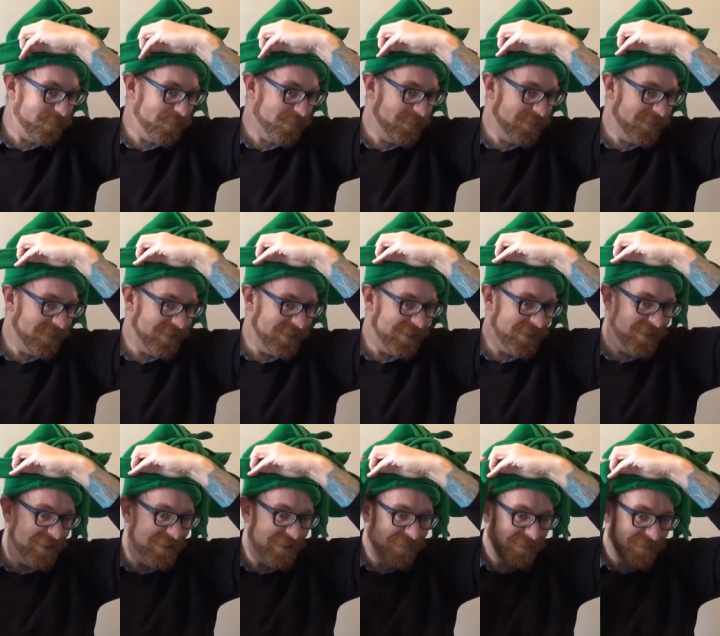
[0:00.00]
pull.
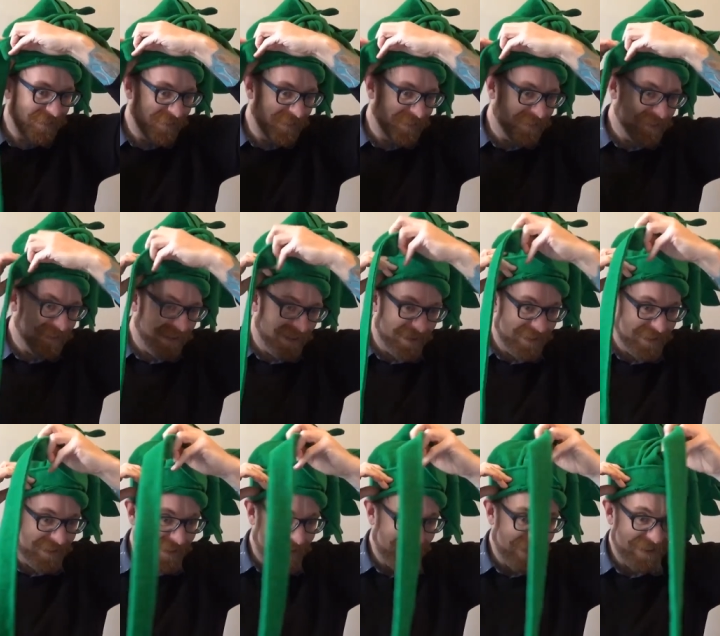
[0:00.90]
We've
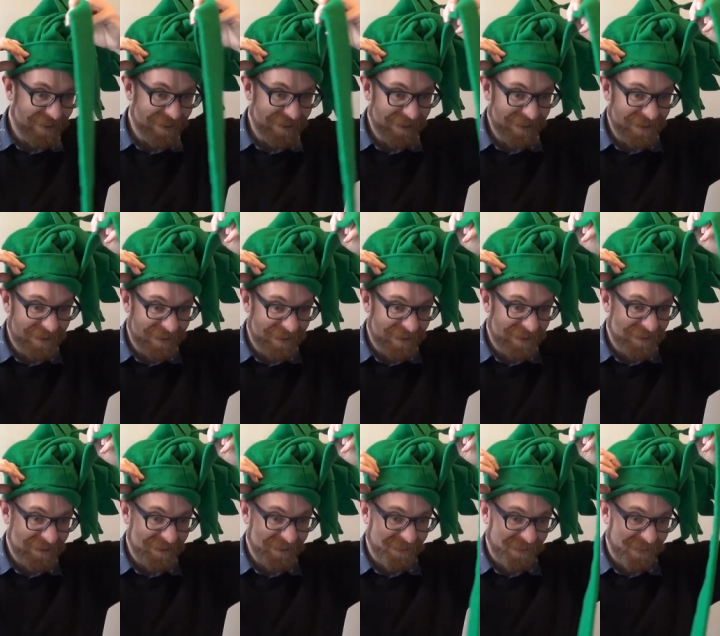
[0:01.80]
got,
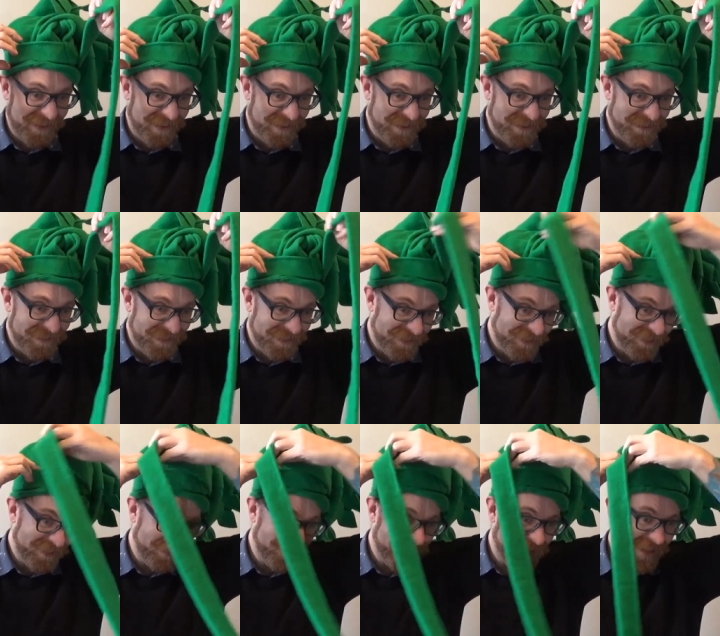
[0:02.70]
so we're over the
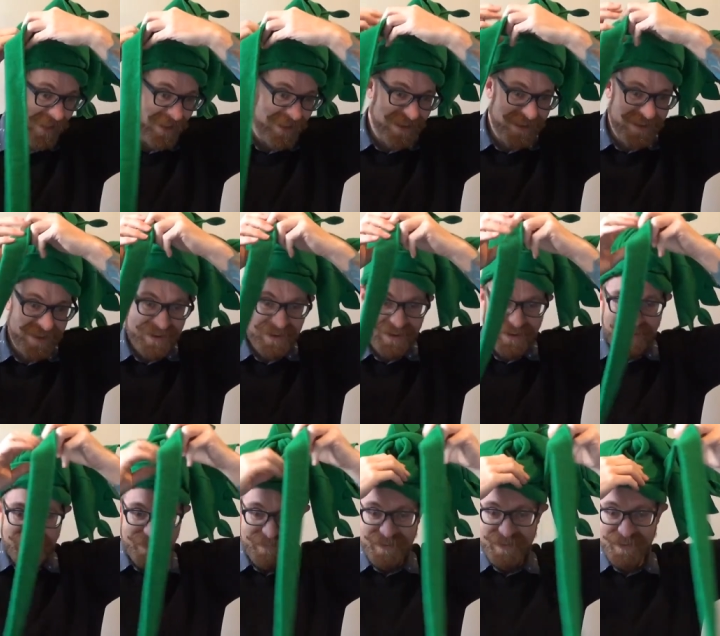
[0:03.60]
top of there.
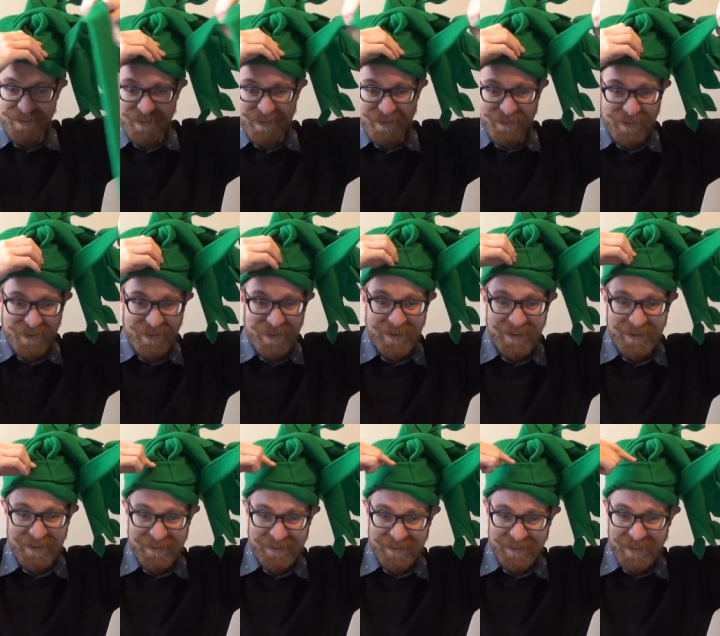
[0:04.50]
We don't want to be,
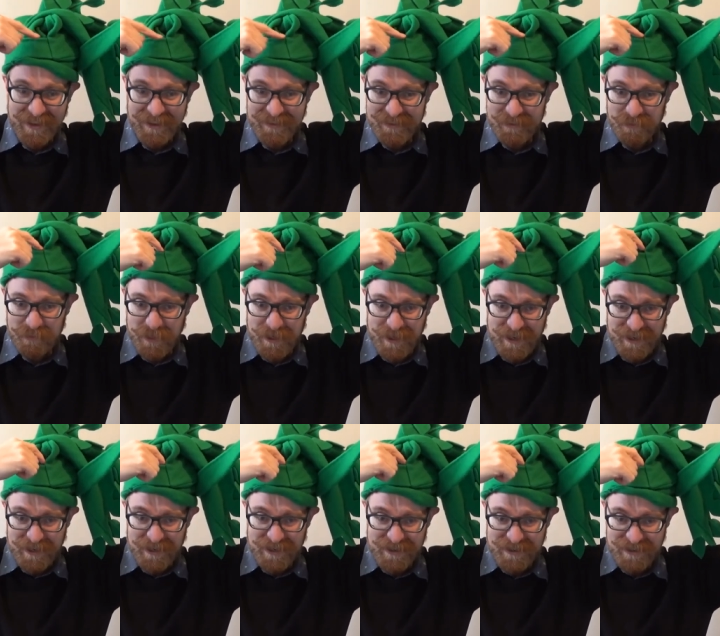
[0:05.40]
so that's
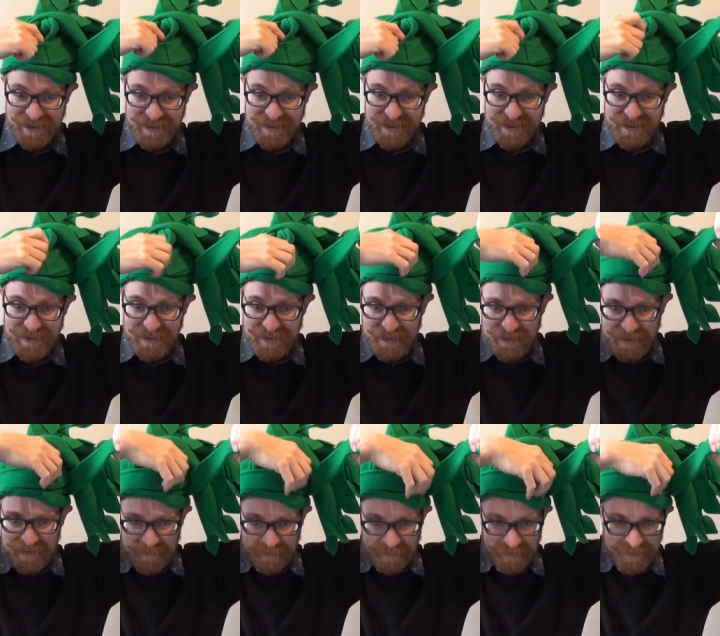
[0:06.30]
where
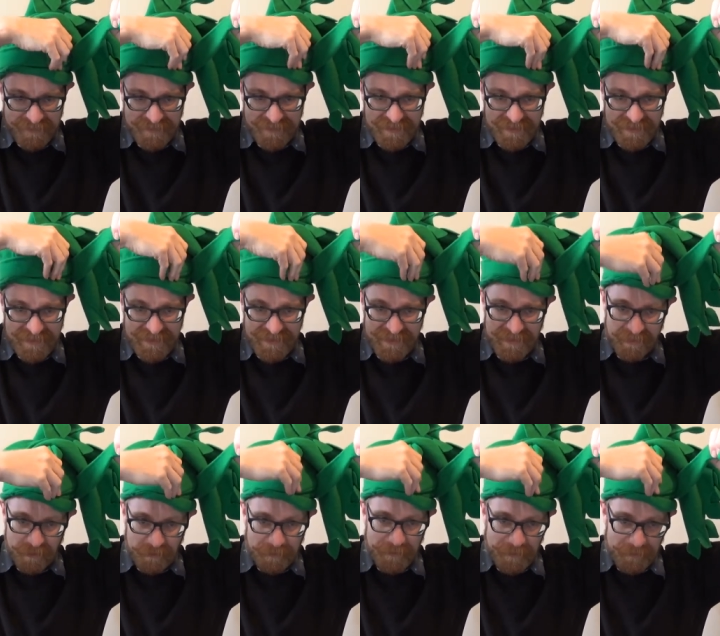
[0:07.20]
the
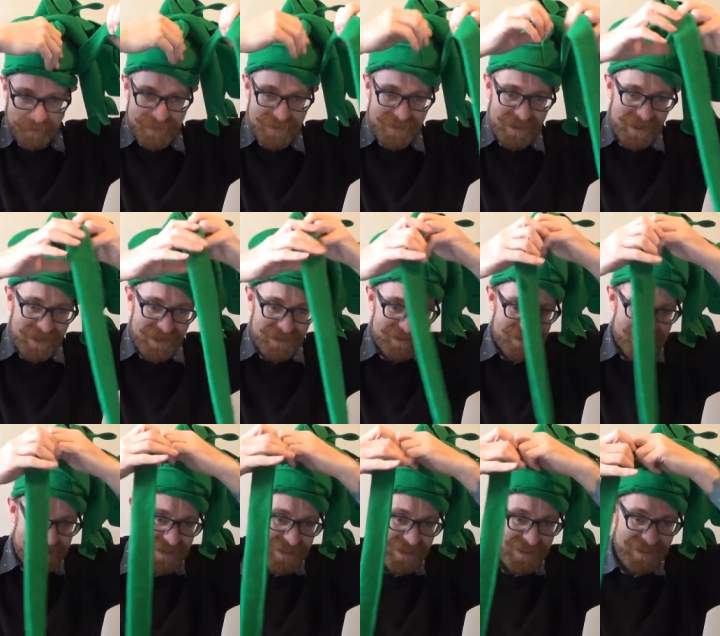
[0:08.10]
liripipe
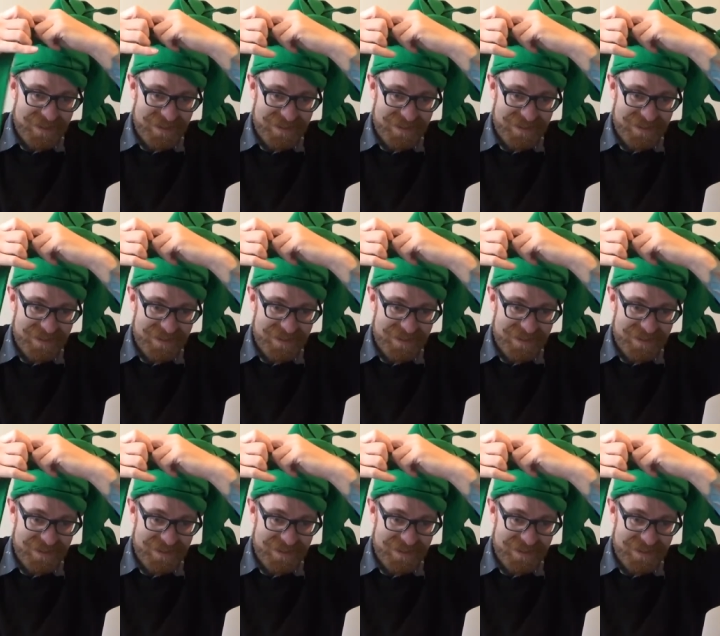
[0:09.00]
starts.